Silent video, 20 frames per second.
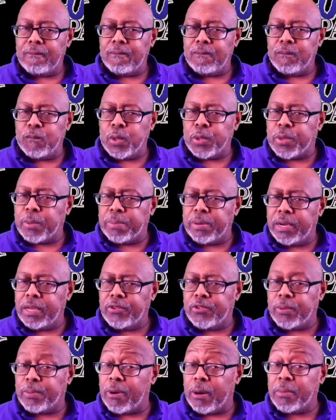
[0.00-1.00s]
with the
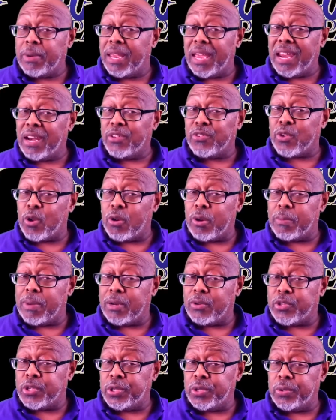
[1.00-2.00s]
police department, and it's all
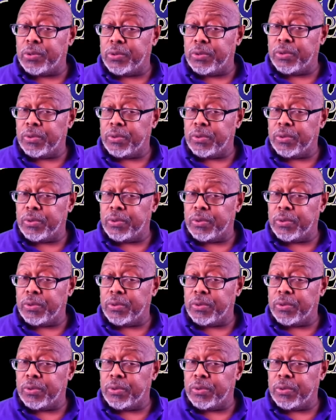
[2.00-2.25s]
about you